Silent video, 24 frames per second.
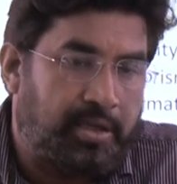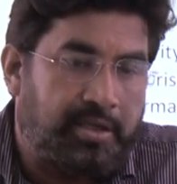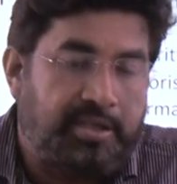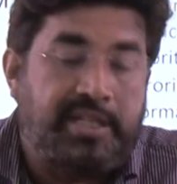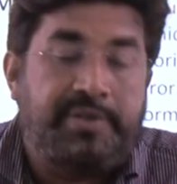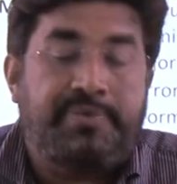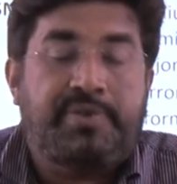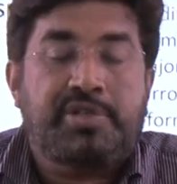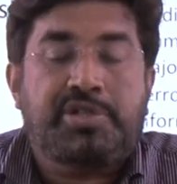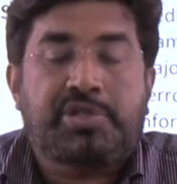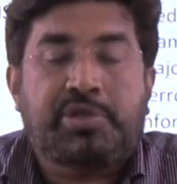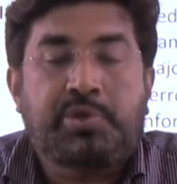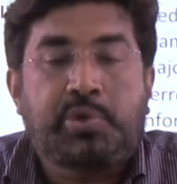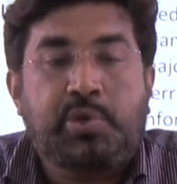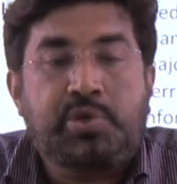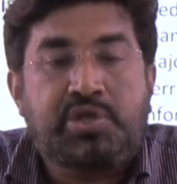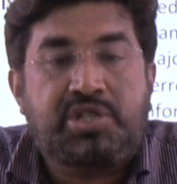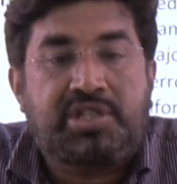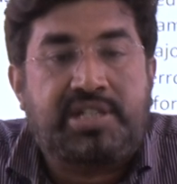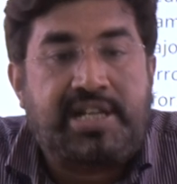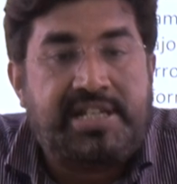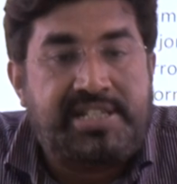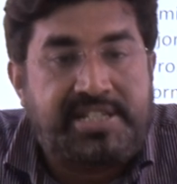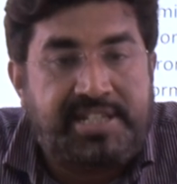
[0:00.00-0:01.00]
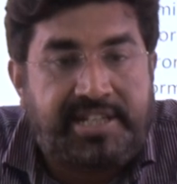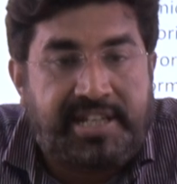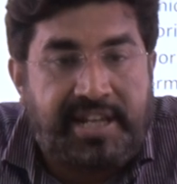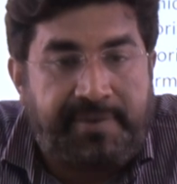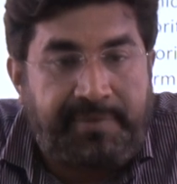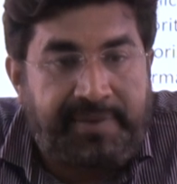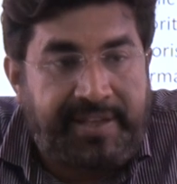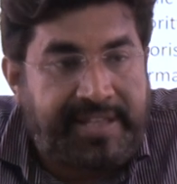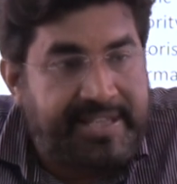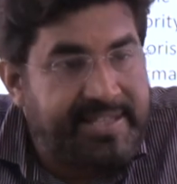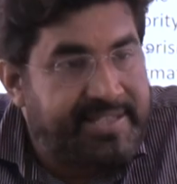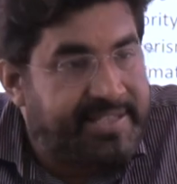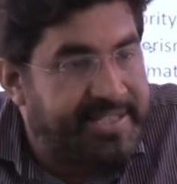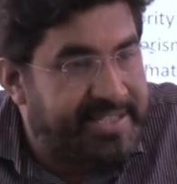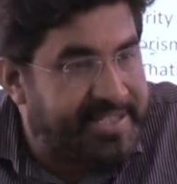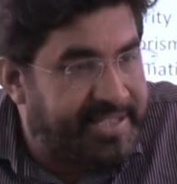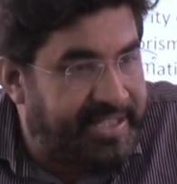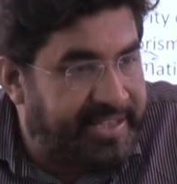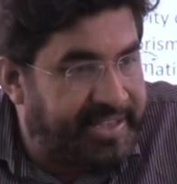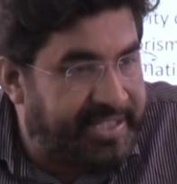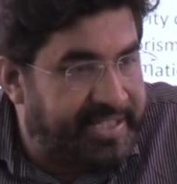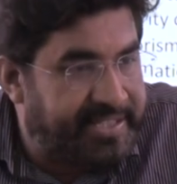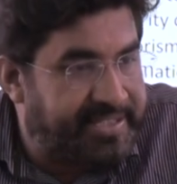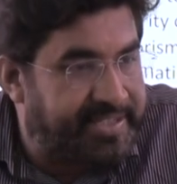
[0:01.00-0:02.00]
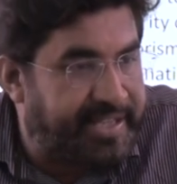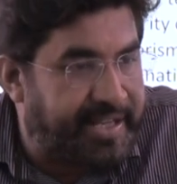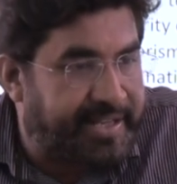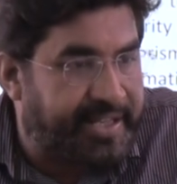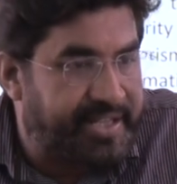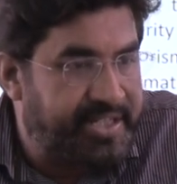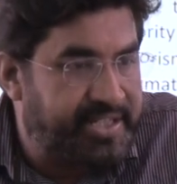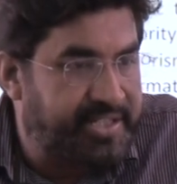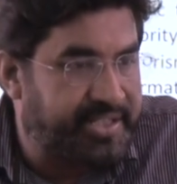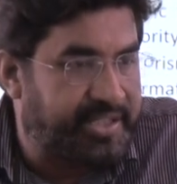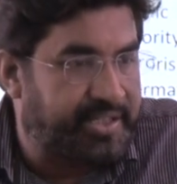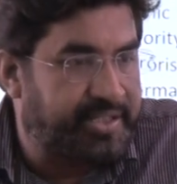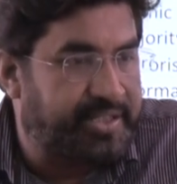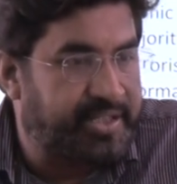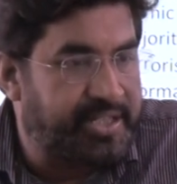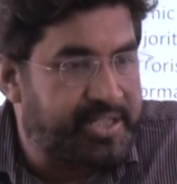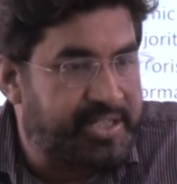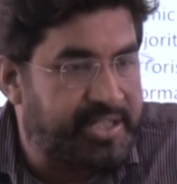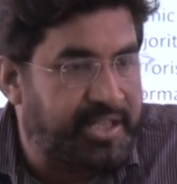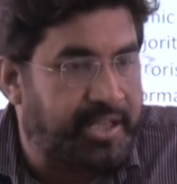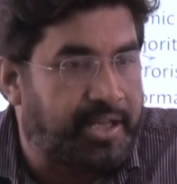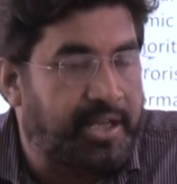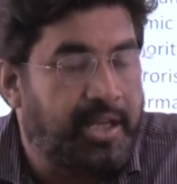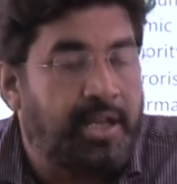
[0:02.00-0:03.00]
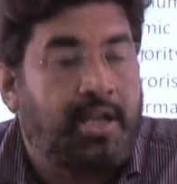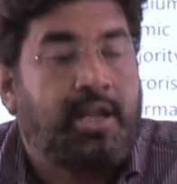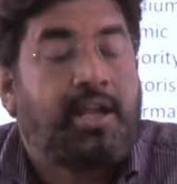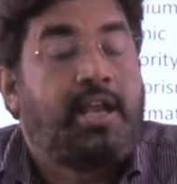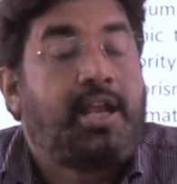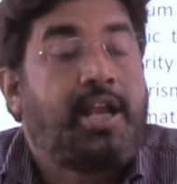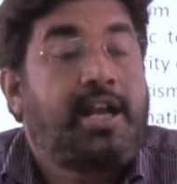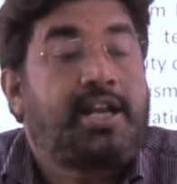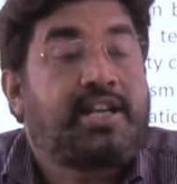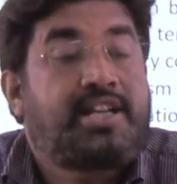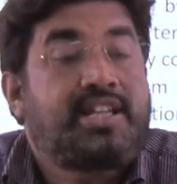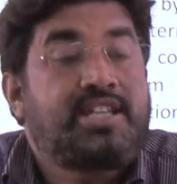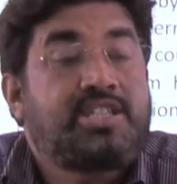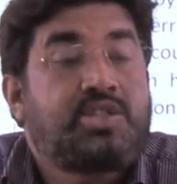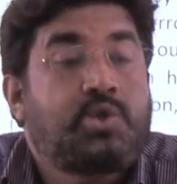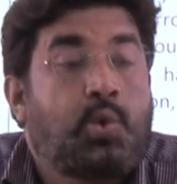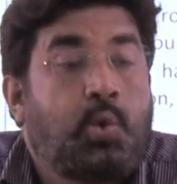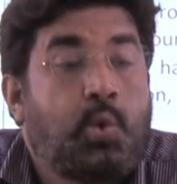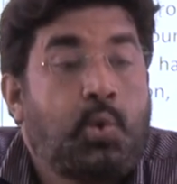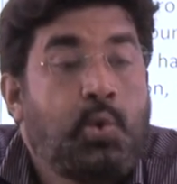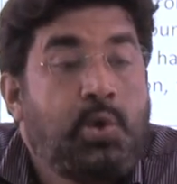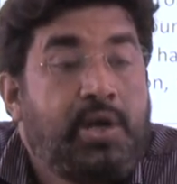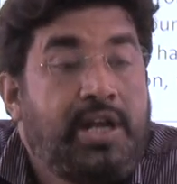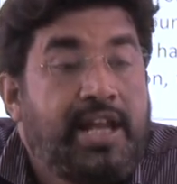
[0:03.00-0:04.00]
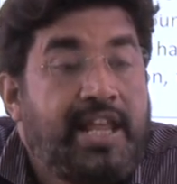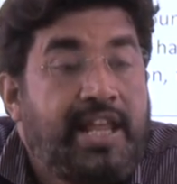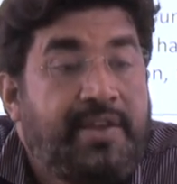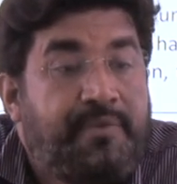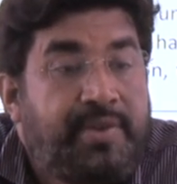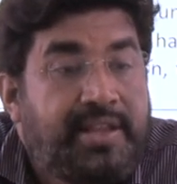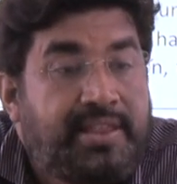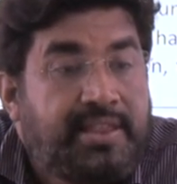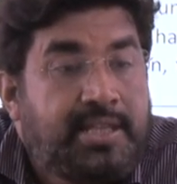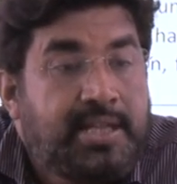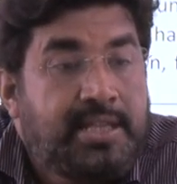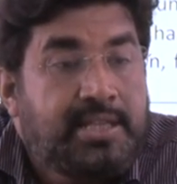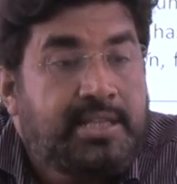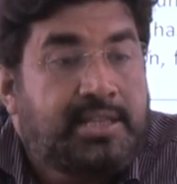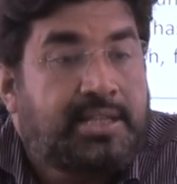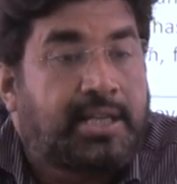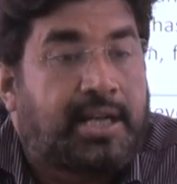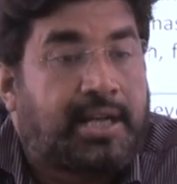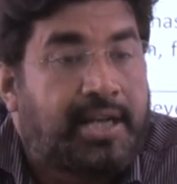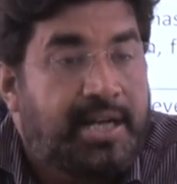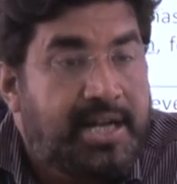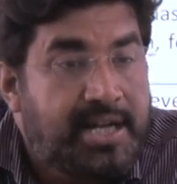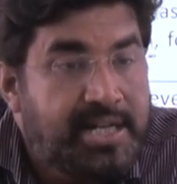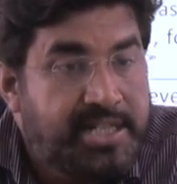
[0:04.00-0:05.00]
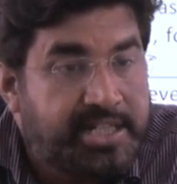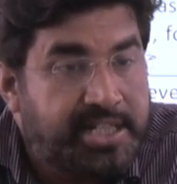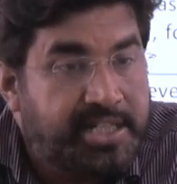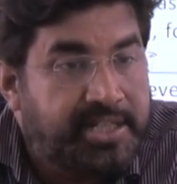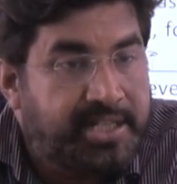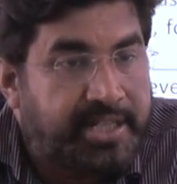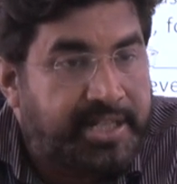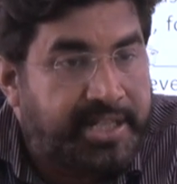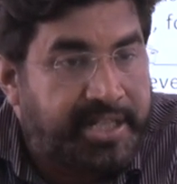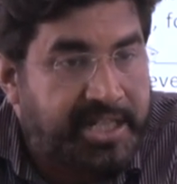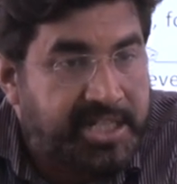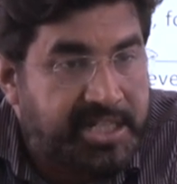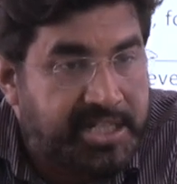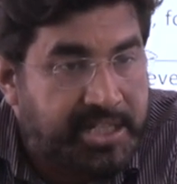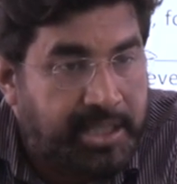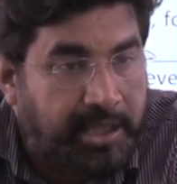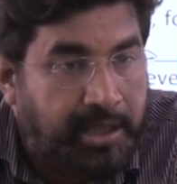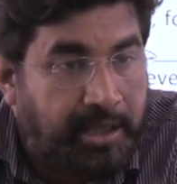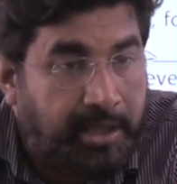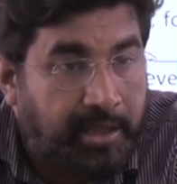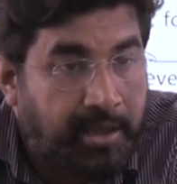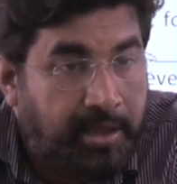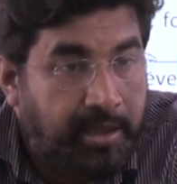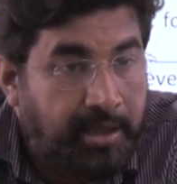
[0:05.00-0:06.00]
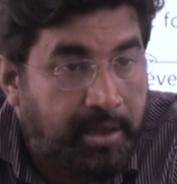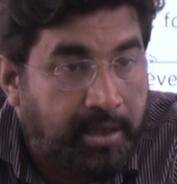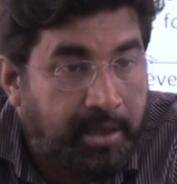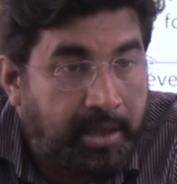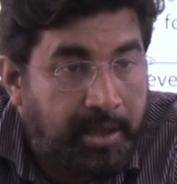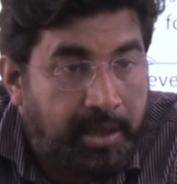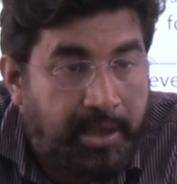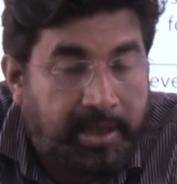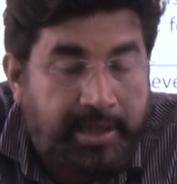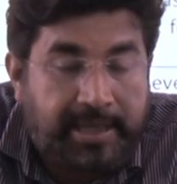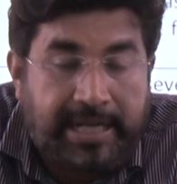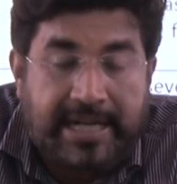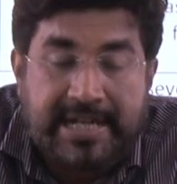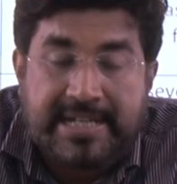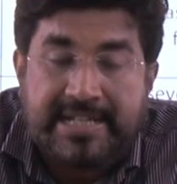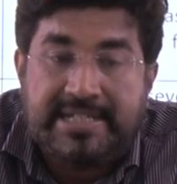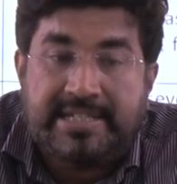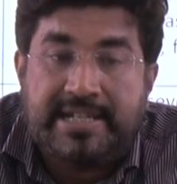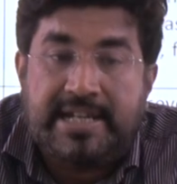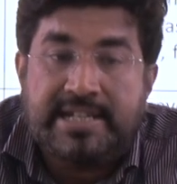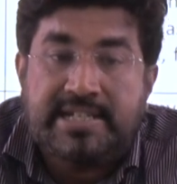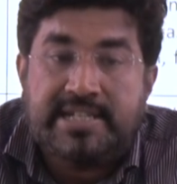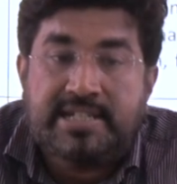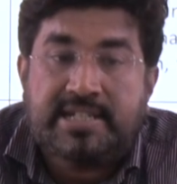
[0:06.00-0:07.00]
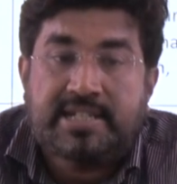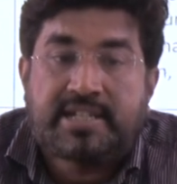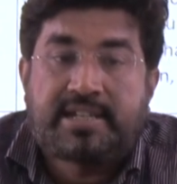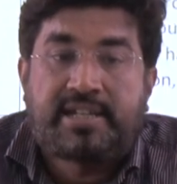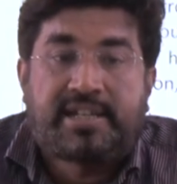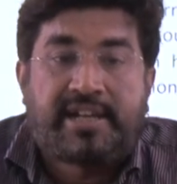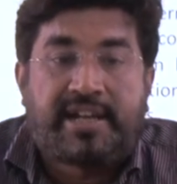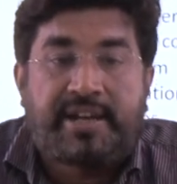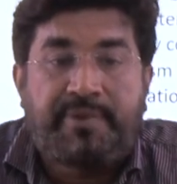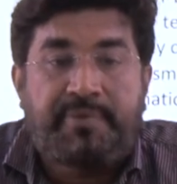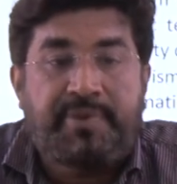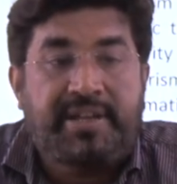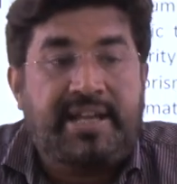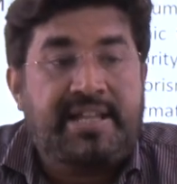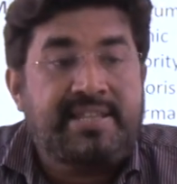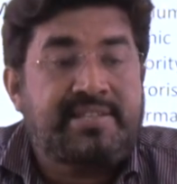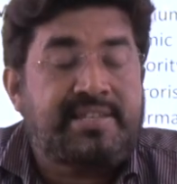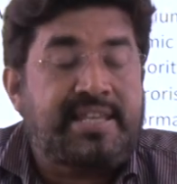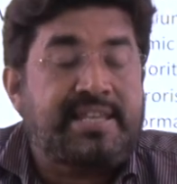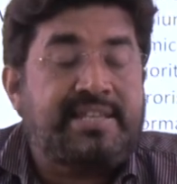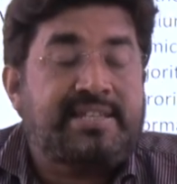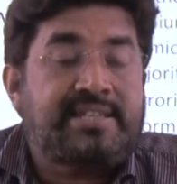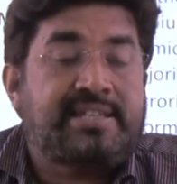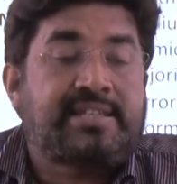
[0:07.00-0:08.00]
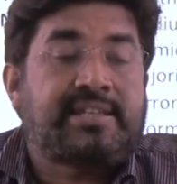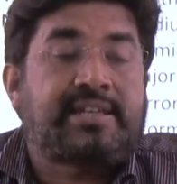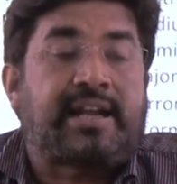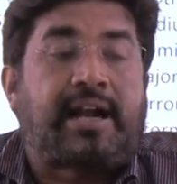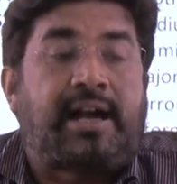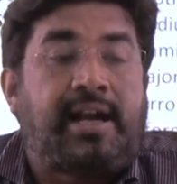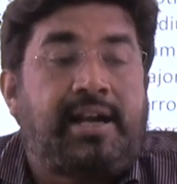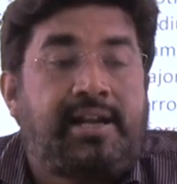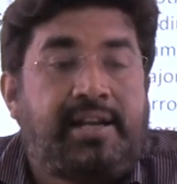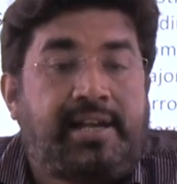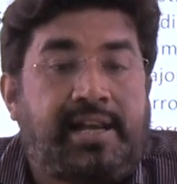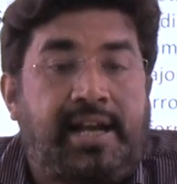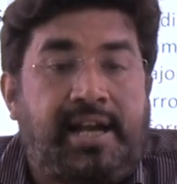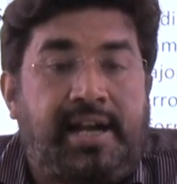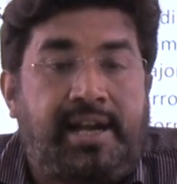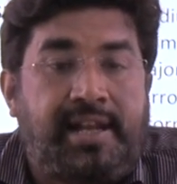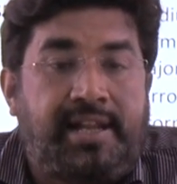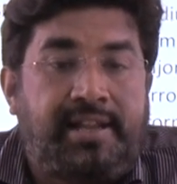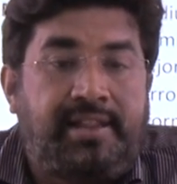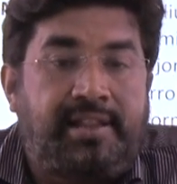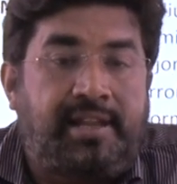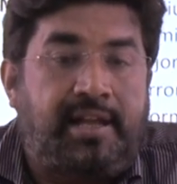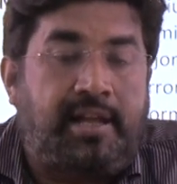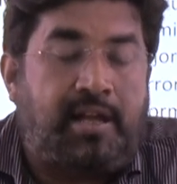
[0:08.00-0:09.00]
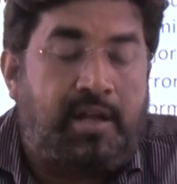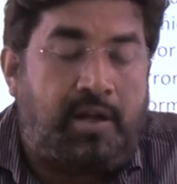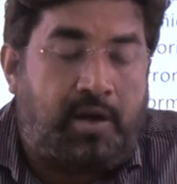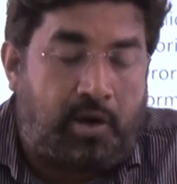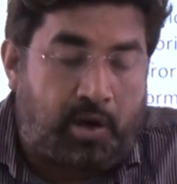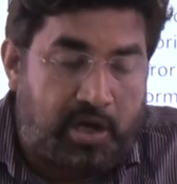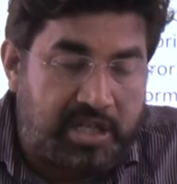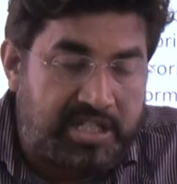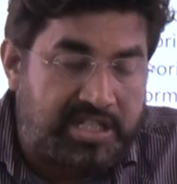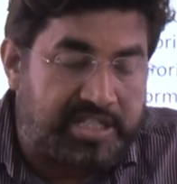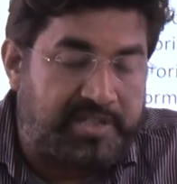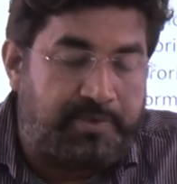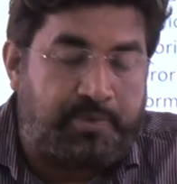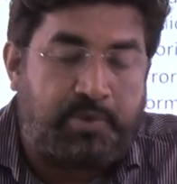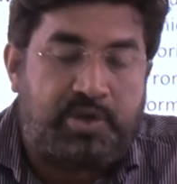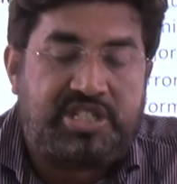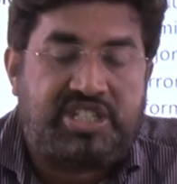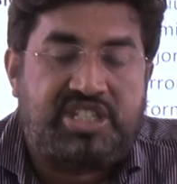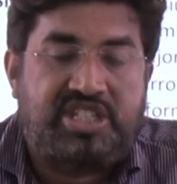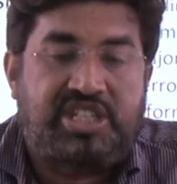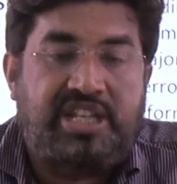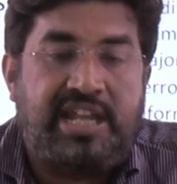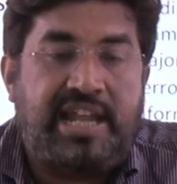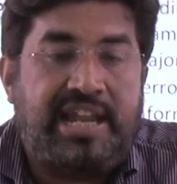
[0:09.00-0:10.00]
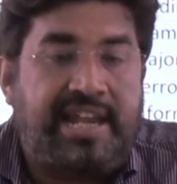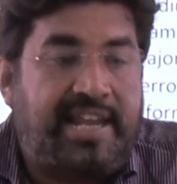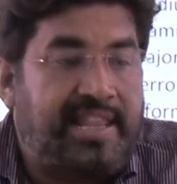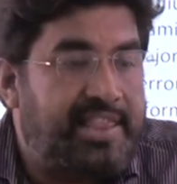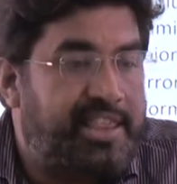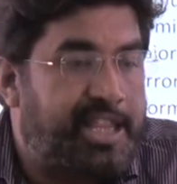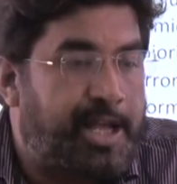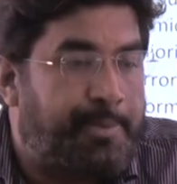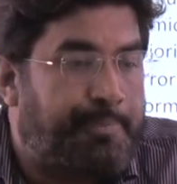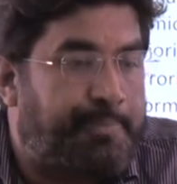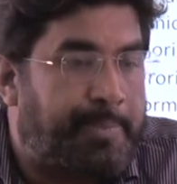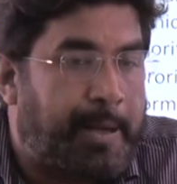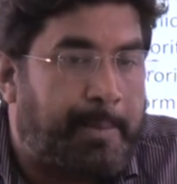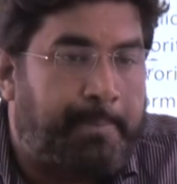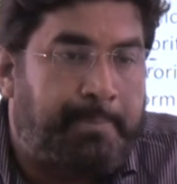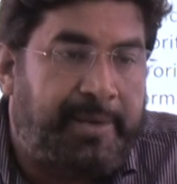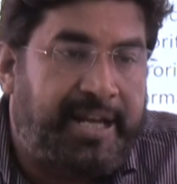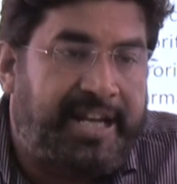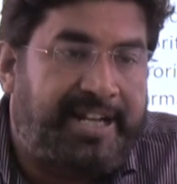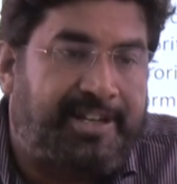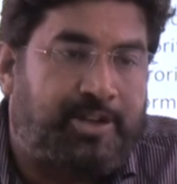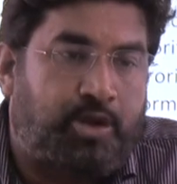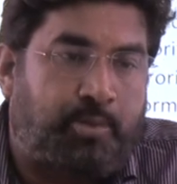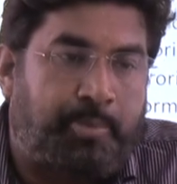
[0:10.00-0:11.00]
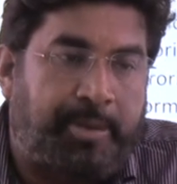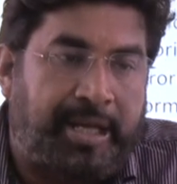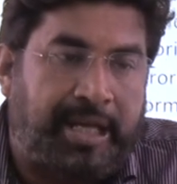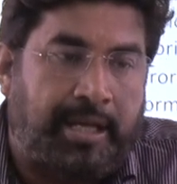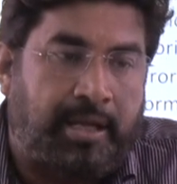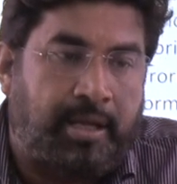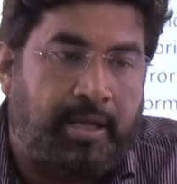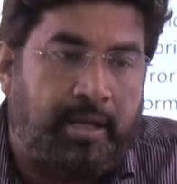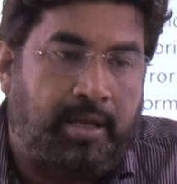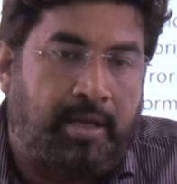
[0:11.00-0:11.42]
There was no such grievances in the second generation. It is only with the third generation that such grievances started in the, or was seen in the public domain.